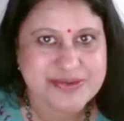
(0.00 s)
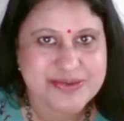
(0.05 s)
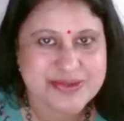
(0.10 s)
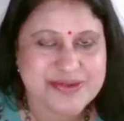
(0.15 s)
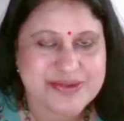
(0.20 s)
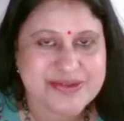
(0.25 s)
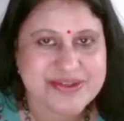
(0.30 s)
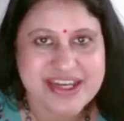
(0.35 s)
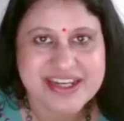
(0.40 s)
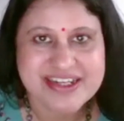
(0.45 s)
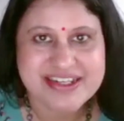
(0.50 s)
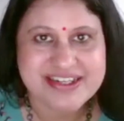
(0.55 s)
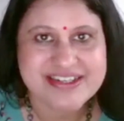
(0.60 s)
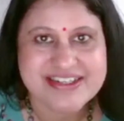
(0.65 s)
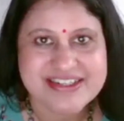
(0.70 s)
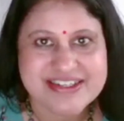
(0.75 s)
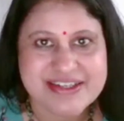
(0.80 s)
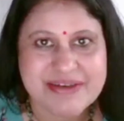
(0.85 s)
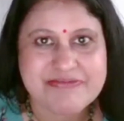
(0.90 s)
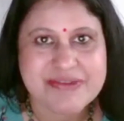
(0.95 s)
So that
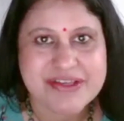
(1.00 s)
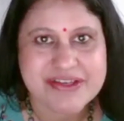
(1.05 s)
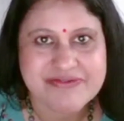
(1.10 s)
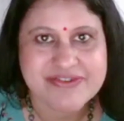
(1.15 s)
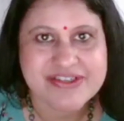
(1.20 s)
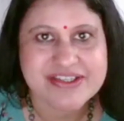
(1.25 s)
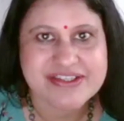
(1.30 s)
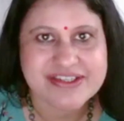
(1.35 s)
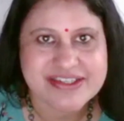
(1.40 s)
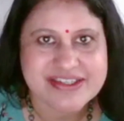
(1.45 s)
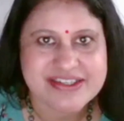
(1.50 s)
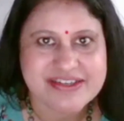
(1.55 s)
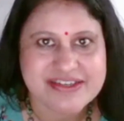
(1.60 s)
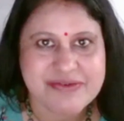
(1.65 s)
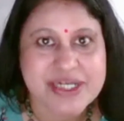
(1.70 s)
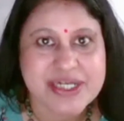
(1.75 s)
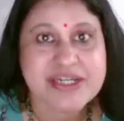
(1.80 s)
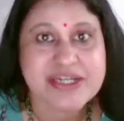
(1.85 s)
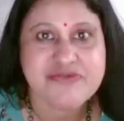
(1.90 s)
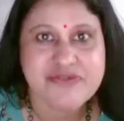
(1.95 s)
is something which is a
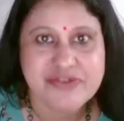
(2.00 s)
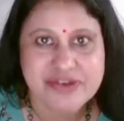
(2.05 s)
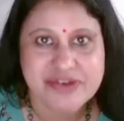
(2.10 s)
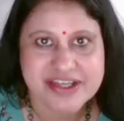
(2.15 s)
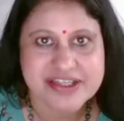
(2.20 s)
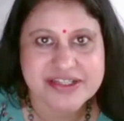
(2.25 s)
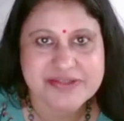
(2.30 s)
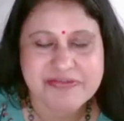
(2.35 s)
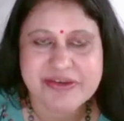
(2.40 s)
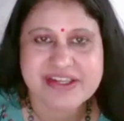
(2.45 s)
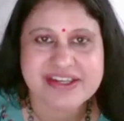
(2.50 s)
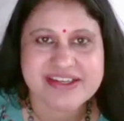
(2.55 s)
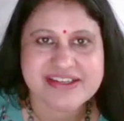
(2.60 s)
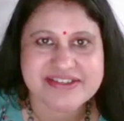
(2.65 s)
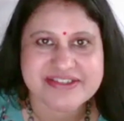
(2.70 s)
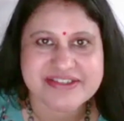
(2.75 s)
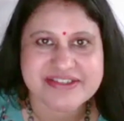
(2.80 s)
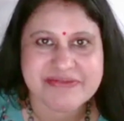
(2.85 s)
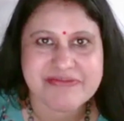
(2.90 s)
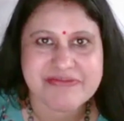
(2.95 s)
wonderful
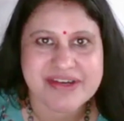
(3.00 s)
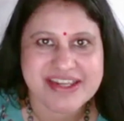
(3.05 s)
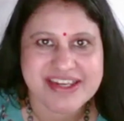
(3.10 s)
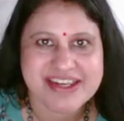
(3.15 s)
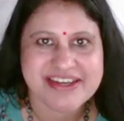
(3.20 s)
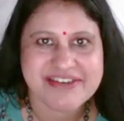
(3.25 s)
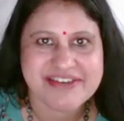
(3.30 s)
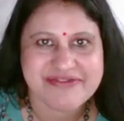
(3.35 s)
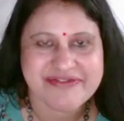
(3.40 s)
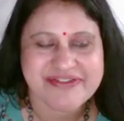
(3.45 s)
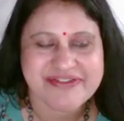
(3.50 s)
experience in my life.